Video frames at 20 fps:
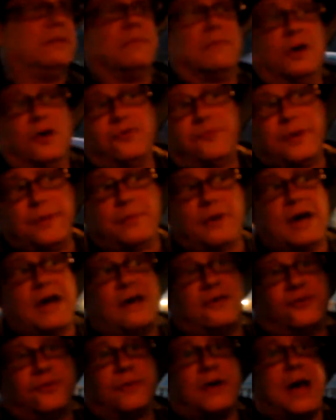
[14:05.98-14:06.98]
Most people
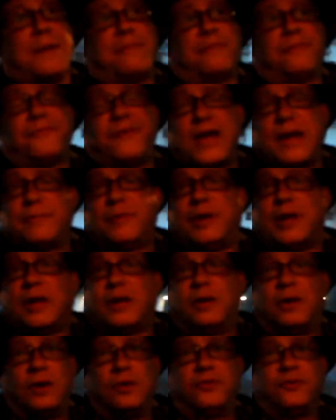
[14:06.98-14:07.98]
have some type of family they
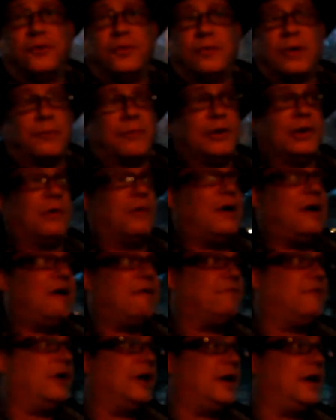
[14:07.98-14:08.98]
can go to. I really don't
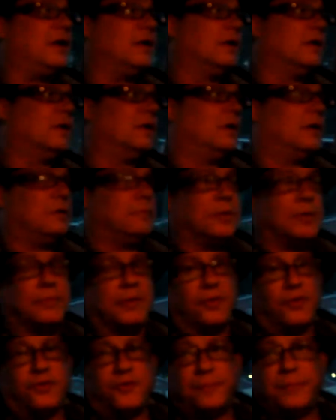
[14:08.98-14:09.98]
have that. My
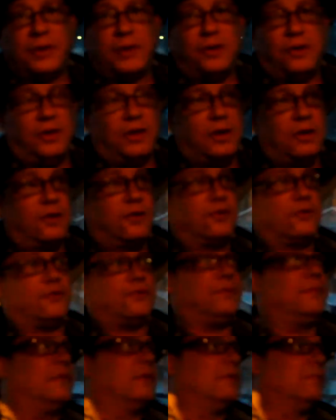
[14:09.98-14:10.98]
mother spent
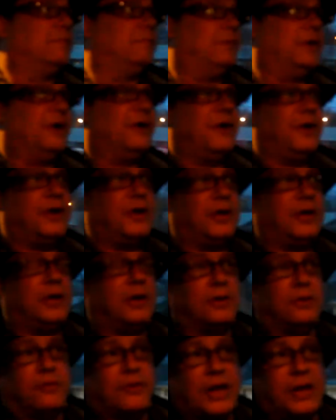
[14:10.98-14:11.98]
years
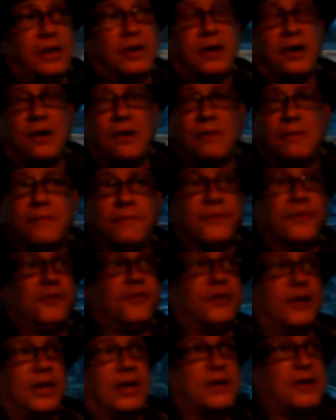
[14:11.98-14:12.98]
burying and taking care of the
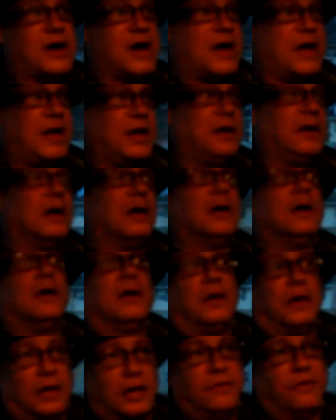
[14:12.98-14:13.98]
sick and dying
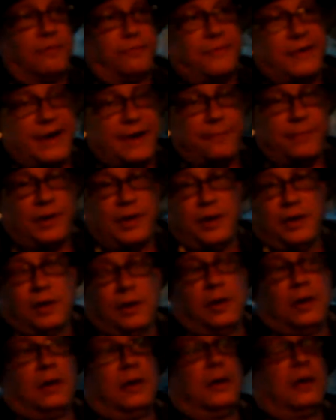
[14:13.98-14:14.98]
in the family.
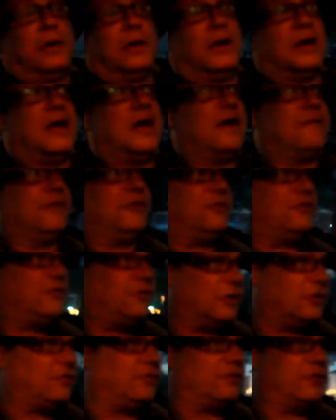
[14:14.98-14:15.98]
And I have a
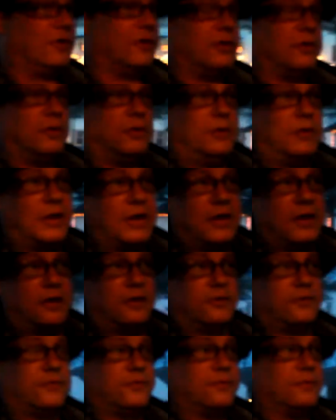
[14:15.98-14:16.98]
sister who
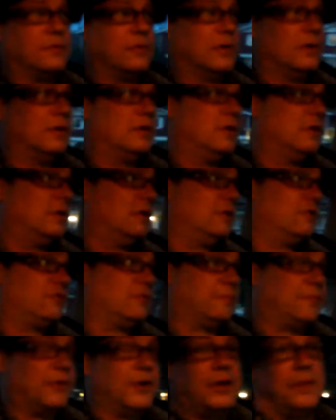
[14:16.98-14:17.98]
has
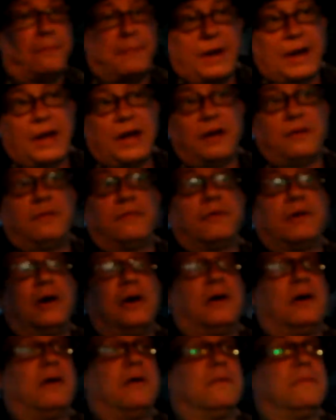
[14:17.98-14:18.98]
some pretty bad
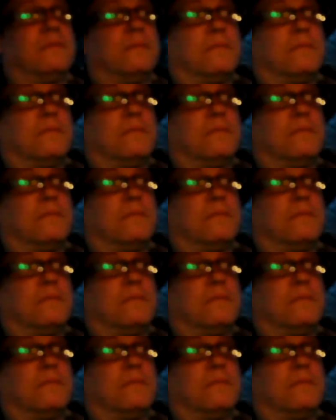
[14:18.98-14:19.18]
uh,